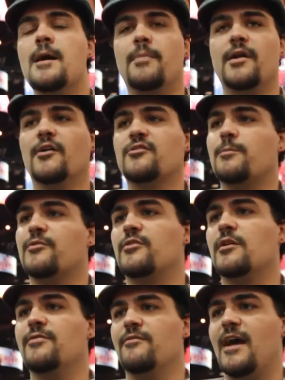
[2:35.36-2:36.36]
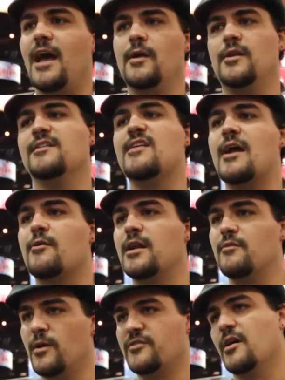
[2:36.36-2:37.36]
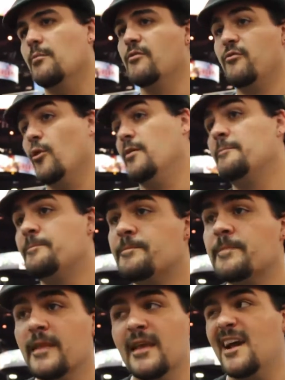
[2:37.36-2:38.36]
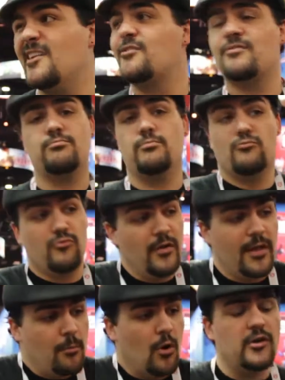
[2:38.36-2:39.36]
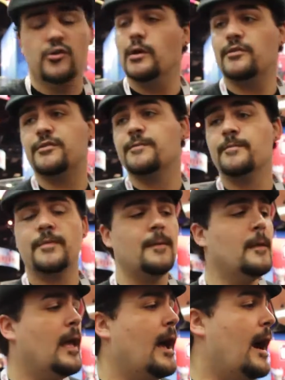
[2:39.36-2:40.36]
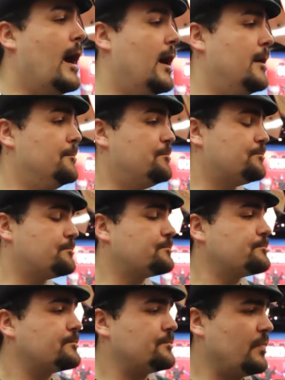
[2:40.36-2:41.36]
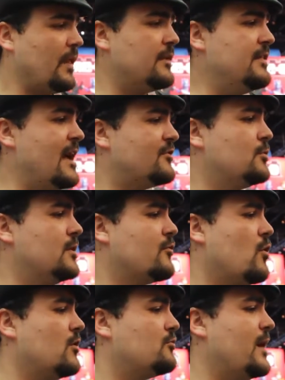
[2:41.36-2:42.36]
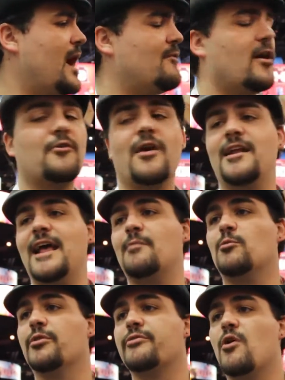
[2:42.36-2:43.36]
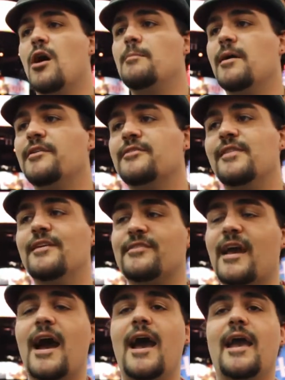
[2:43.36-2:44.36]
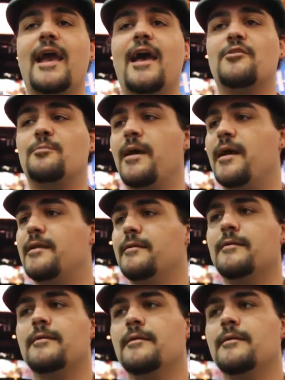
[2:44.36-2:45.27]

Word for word: but also preserve the value and integrity of what's come before. That's really important to us. Um, next to it, of course, we have our Grand Admiral Thrawn bust. This guy has been